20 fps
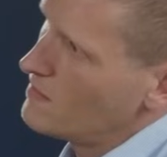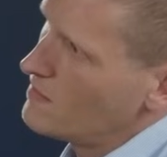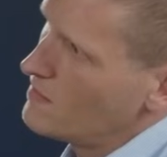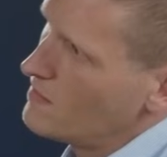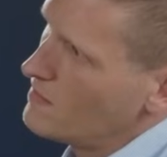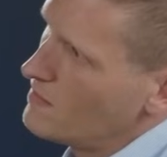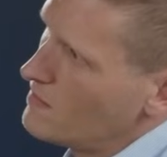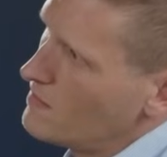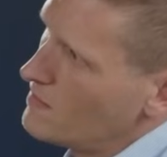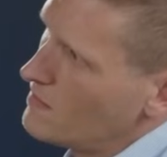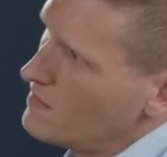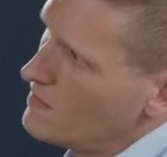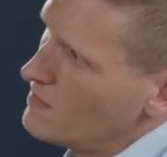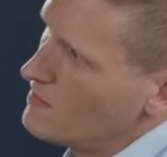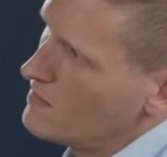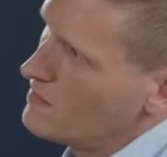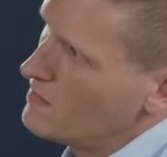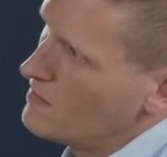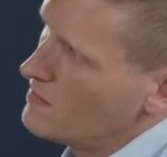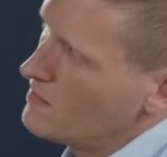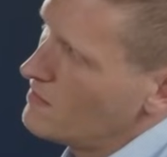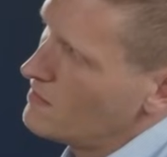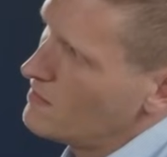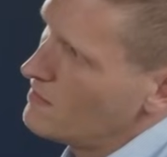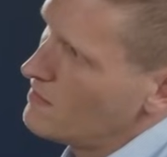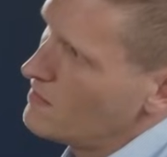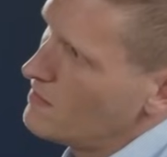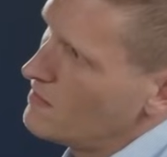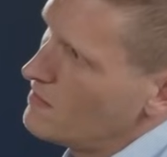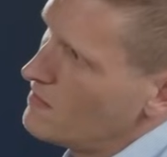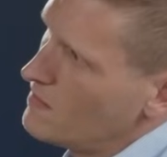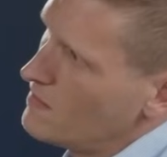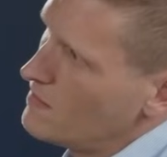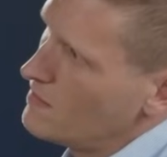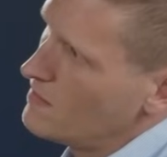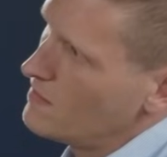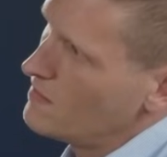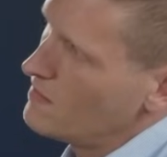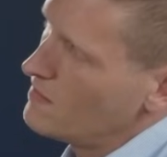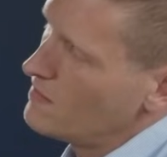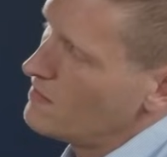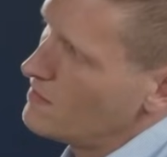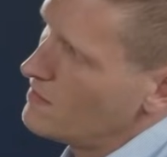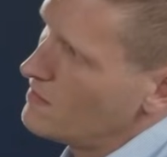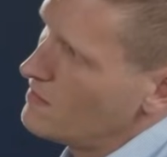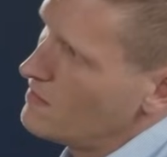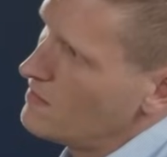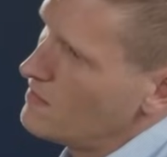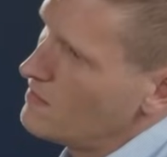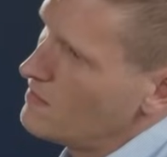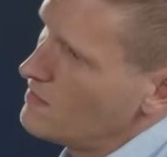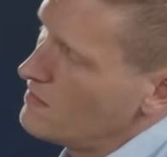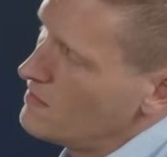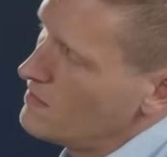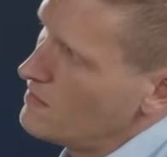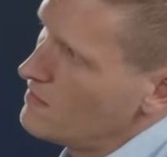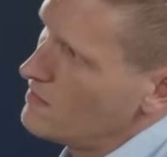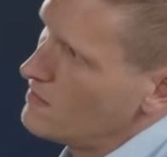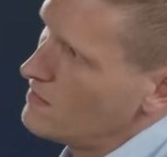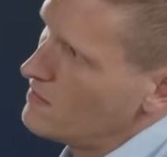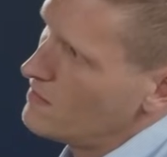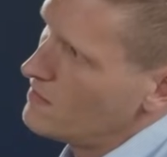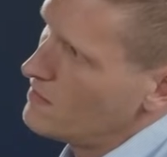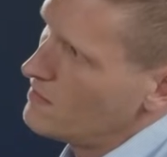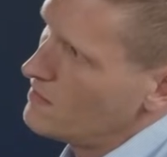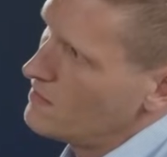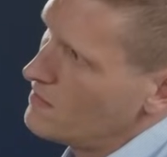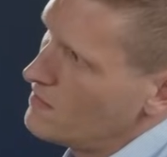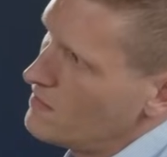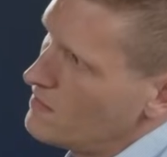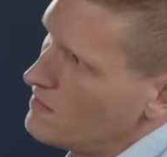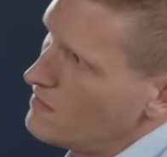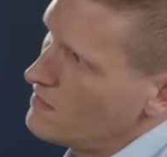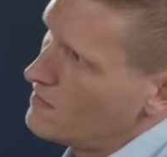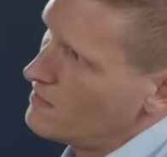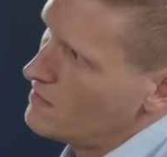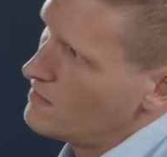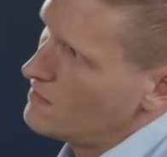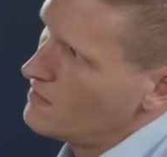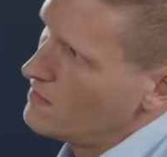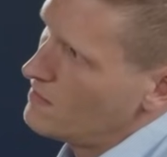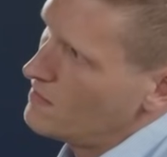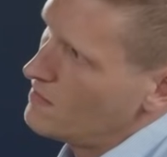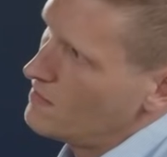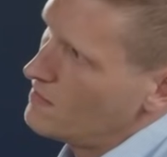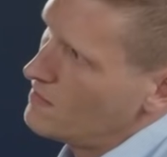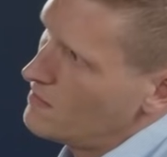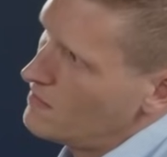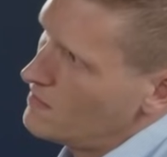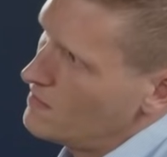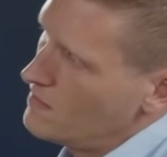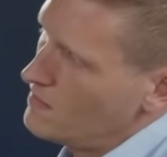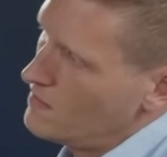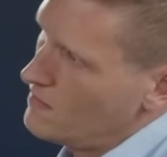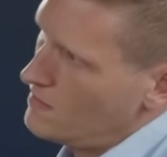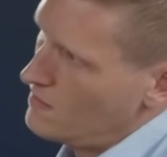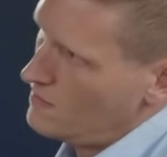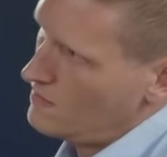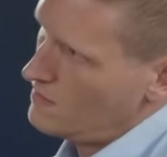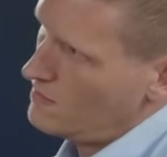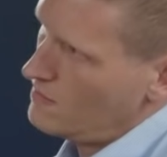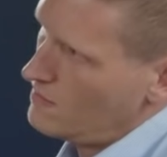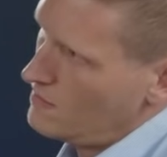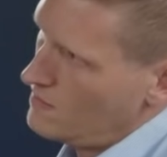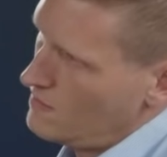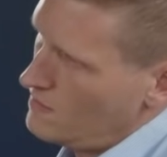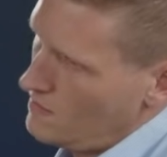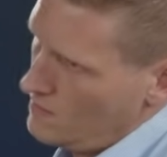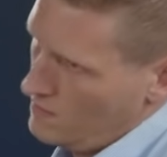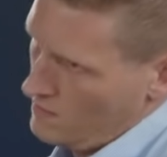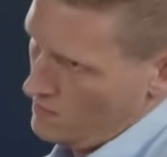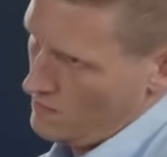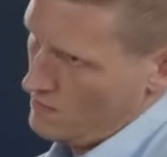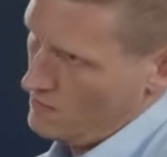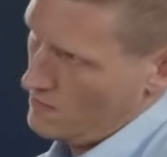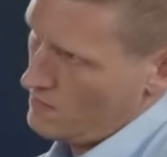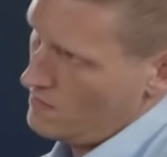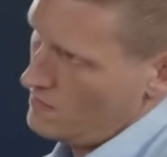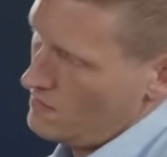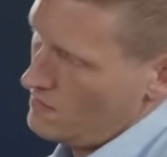(silent)